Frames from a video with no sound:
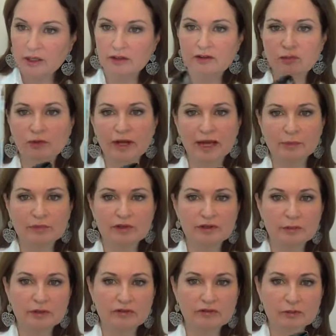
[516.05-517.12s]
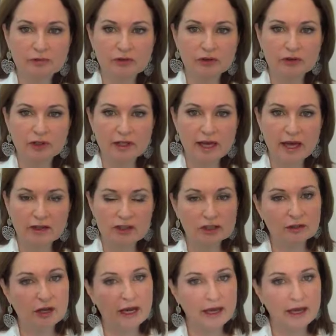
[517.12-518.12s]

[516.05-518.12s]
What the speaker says: This one happens to be from Sonia Kashuk.